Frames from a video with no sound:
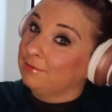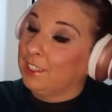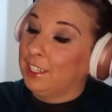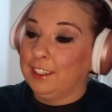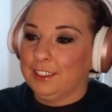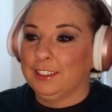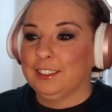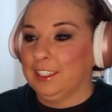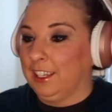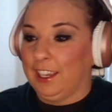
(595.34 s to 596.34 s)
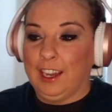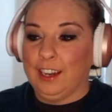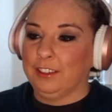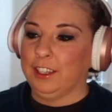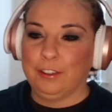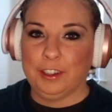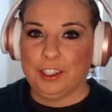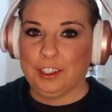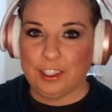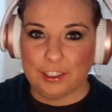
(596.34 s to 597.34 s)
Yeah, he's like, I don't care what
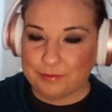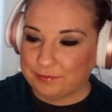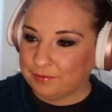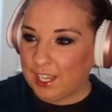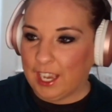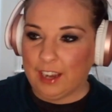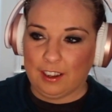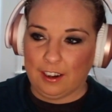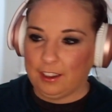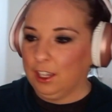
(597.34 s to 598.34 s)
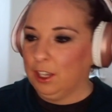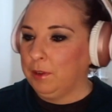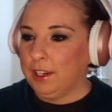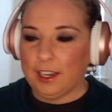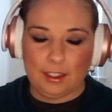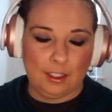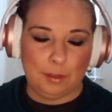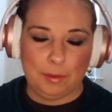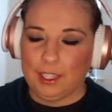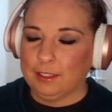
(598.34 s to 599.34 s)
you do. I don't care. Kill me, not
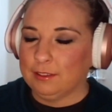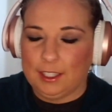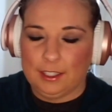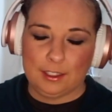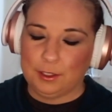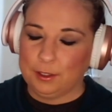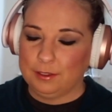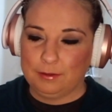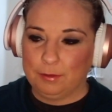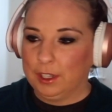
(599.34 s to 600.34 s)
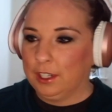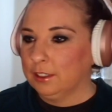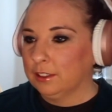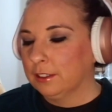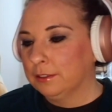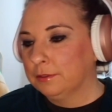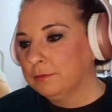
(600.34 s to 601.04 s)
kill me. It's what it is.